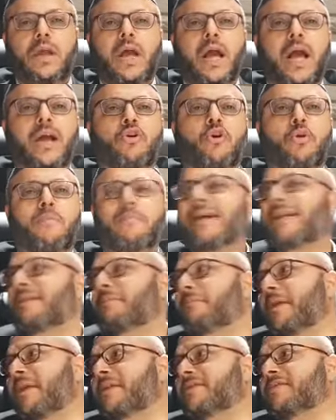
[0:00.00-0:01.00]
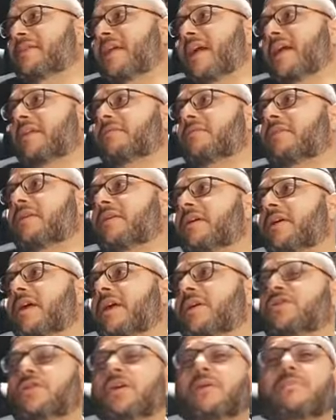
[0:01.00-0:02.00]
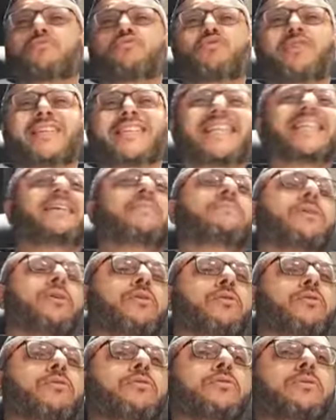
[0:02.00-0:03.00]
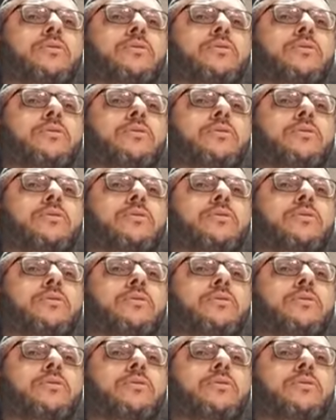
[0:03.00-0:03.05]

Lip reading: Hagomel means that Hashem redeem you.